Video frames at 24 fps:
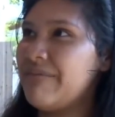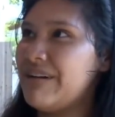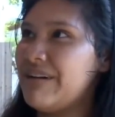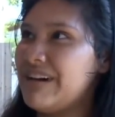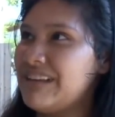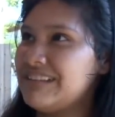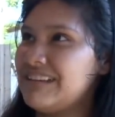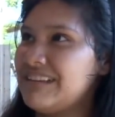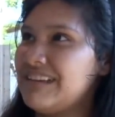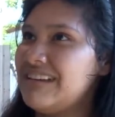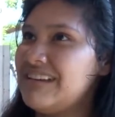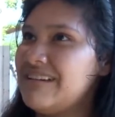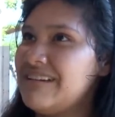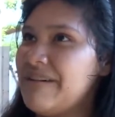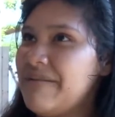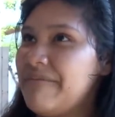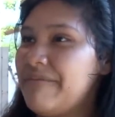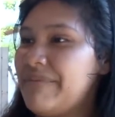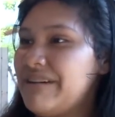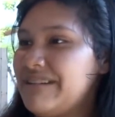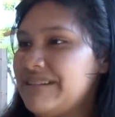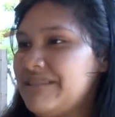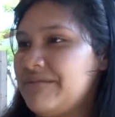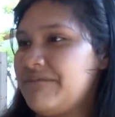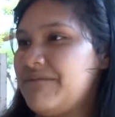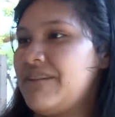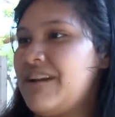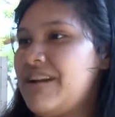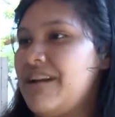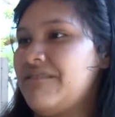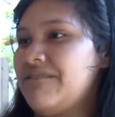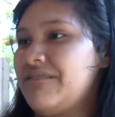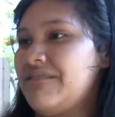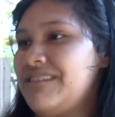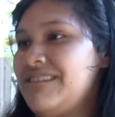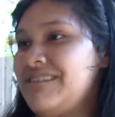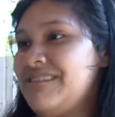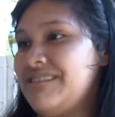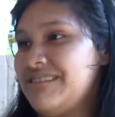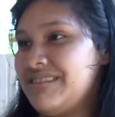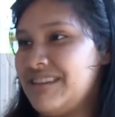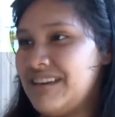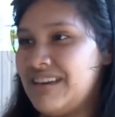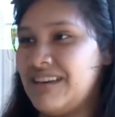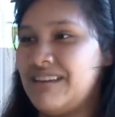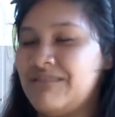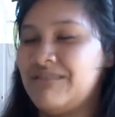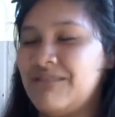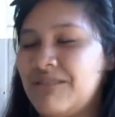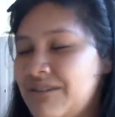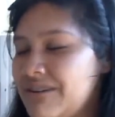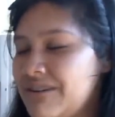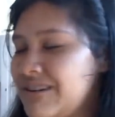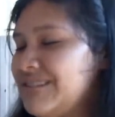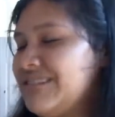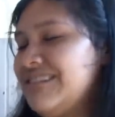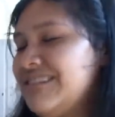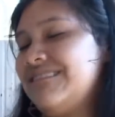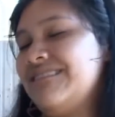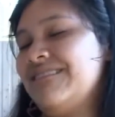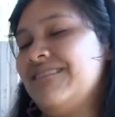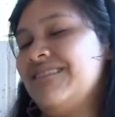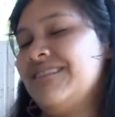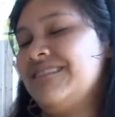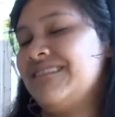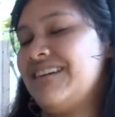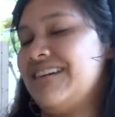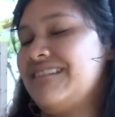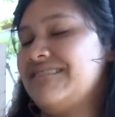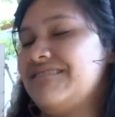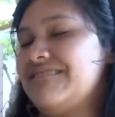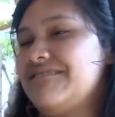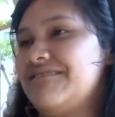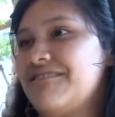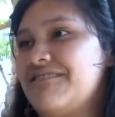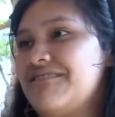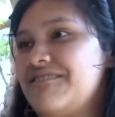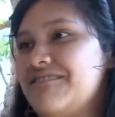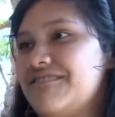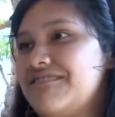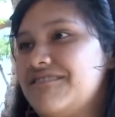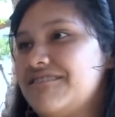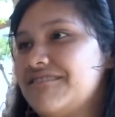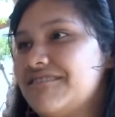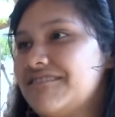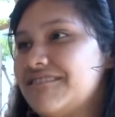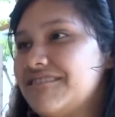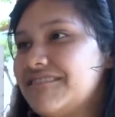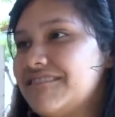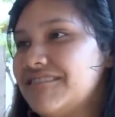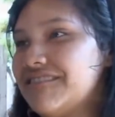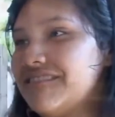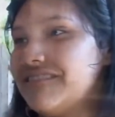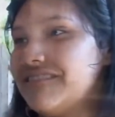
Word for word: happens for a reason, and I know this is all God's work.